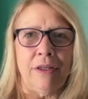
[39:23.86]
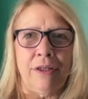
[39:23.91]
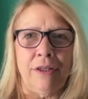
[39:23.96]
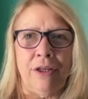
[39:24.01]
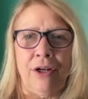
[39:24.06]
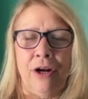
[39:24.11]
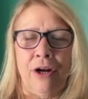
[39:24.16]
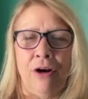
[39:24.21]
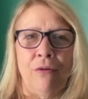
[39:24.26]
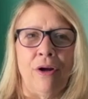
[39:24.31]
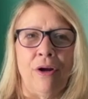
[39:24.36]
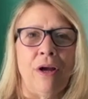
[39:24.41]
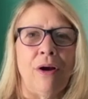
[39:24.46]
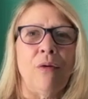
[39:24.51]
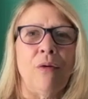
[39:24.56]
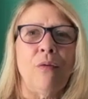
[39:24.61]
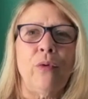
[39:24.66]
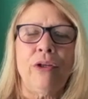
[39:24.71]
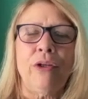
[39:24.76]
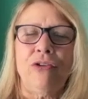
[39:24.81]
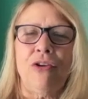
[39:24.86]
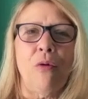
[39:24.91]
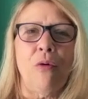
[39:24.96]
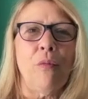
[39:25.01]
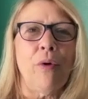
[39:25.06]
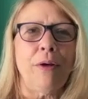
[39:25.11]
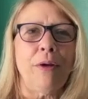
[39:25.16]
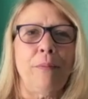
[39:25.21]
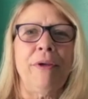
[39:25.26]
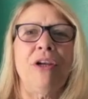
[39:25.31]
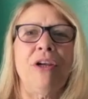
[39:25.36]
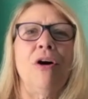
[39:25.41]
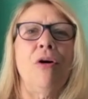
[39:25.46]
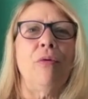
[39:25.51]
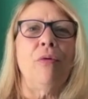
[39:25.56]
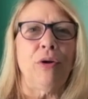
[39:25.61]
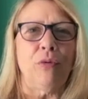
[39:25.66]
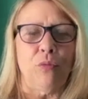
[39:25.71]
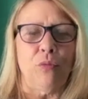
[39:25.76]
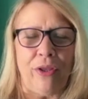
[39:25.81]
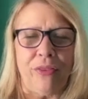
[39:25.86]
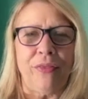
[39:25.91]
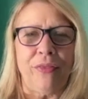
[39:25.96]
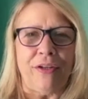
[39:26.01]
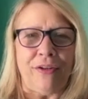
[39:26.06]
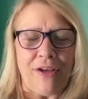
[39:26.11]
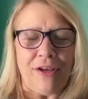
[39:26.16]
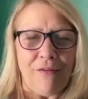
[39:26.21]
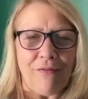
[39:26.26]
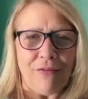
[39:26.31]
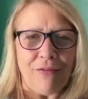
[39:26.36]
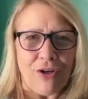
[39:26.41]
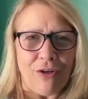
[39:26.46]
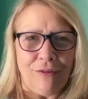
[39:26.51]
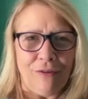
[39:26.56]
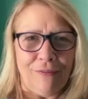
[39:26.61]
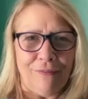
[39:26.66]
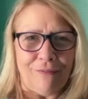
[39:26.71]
You know, we don't want to be going with the devil,